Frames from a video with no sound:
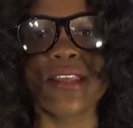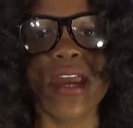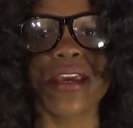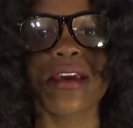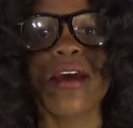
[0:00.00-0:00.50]

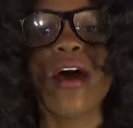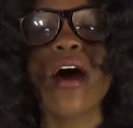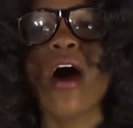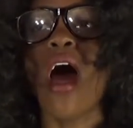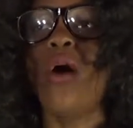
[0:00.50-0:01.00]
Like,
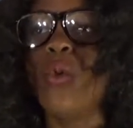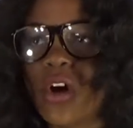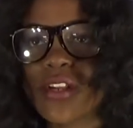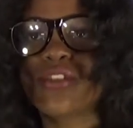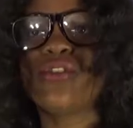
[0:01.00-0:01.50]
I
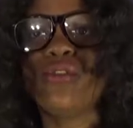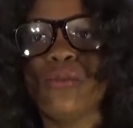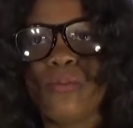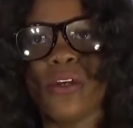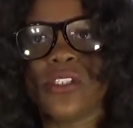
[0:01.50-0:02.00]
want
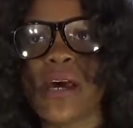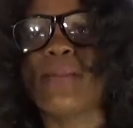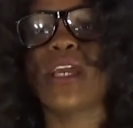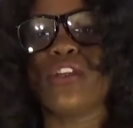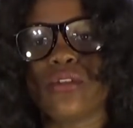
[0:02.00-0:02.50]
to build up
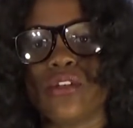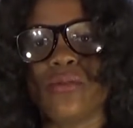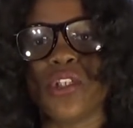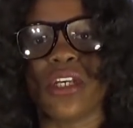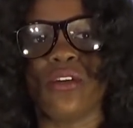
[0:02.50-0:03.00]
my
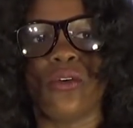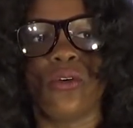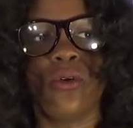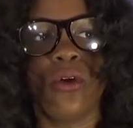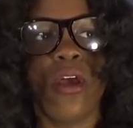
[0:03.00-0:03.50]
YouTube
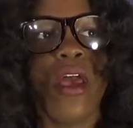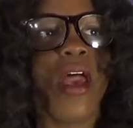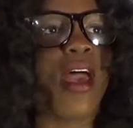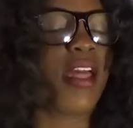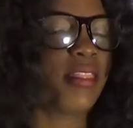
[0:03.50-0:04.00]
channel
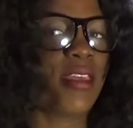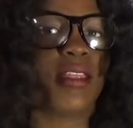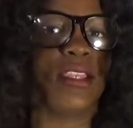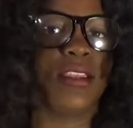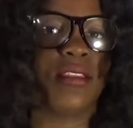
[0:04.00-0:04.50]
and
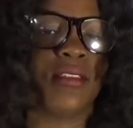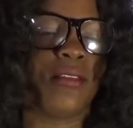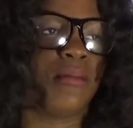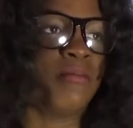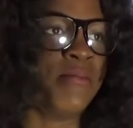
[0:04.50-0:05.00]

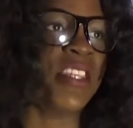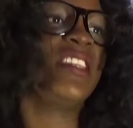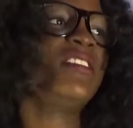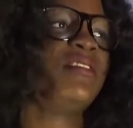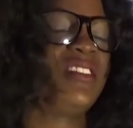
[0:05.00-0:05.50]
then
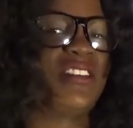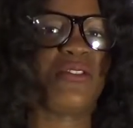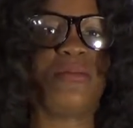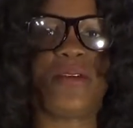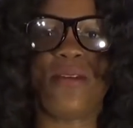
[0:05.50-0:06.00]
meet
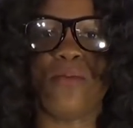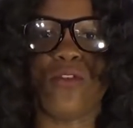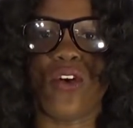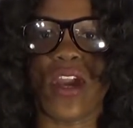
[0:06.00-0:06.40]
different people